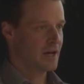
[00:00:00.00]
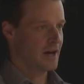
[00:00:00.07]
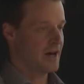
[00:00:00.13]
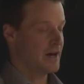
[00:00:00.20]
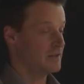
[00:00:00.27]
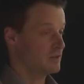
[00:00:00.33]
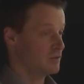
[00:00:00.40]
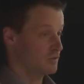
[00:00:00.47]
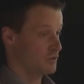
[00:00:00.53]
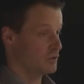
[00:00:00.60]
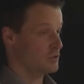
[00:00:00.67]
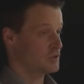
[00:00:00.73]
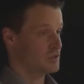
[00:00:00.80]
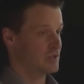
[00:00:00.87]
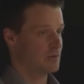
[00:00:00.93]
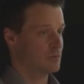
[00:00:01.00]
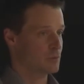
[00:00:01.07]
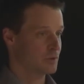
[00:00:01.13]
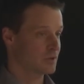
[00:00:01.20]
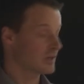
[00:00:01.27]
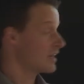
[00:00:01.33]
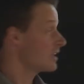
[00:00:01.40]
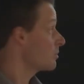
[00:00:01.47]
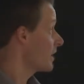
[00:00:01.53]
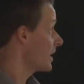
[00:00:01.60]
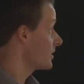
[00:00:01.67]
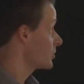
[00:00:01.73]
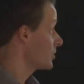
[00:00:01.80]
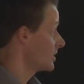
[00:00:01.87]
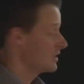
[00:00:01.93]
And of course, everyone can
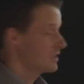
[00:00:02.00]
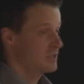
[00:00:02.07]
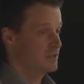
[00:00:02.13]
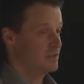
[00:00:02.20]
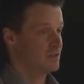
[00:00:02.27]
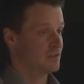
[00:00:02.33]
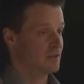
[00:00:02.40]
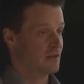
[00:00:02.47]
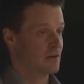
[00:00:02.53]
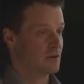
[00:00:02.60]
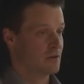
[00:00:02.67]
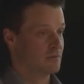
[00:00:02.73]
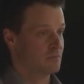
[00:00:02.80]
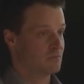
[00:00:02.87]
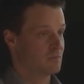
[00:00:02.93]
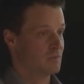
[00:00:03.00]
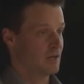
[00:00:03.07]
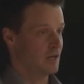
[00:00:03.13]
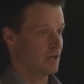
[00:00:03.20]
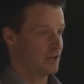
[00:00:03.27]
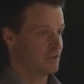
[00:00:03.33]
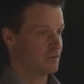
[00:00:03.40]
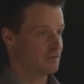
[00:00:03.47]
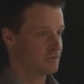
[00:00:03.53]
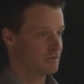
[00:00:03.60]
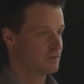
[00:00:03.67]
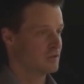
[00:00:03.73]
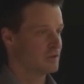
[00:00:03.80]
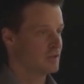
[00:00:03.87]
imagine there are a lot of